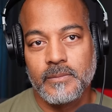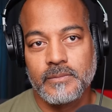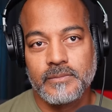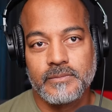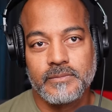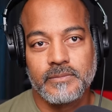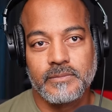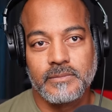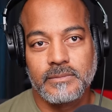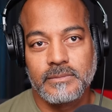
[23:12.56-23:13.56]

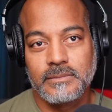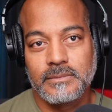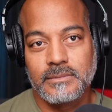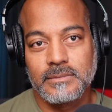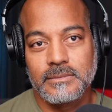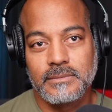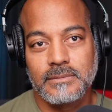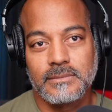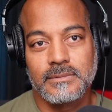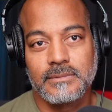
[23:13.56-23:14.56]

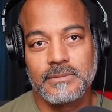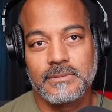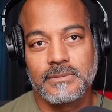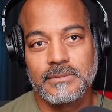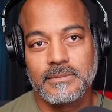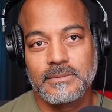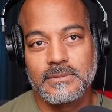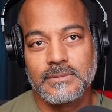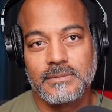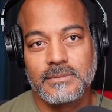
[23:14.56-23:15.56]

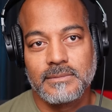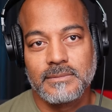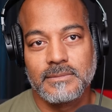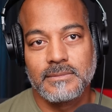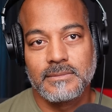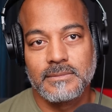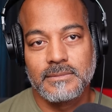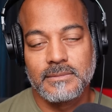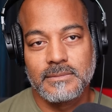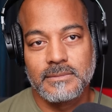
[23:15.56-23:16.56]

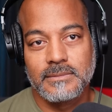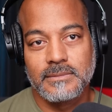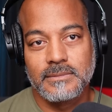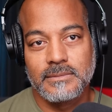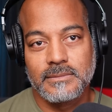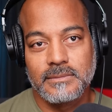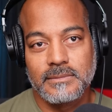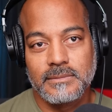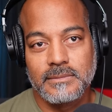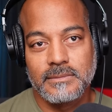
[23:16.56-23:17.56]

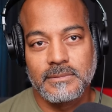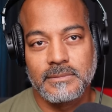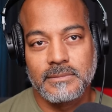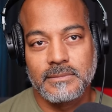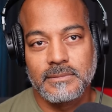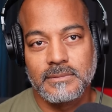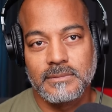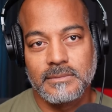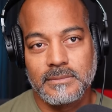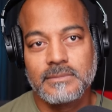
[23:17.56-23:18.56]

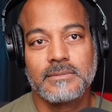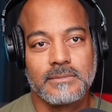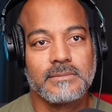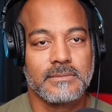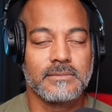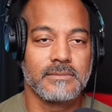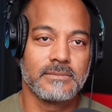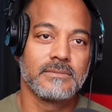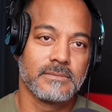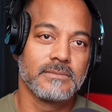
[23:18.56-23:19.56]

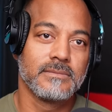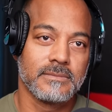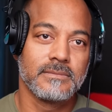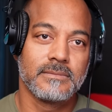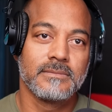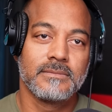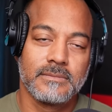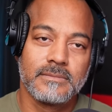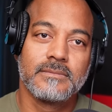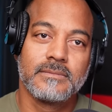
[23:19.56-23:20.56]
No words are spoken by the person on screen.